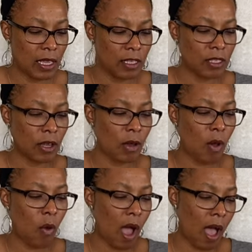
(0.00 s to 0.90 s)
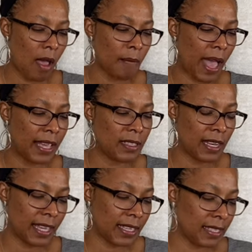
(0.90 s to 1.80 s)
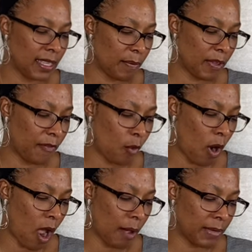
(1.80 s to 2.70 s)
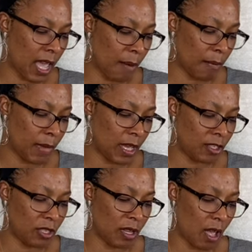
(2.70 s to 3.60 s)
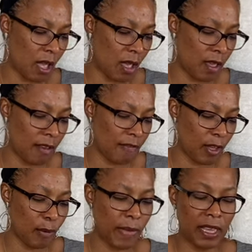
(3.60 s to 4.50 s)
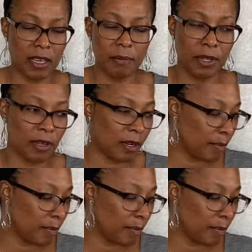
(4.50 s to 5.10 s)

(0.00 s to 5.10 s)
So I, like I said before, I'm not much of a makeup girl,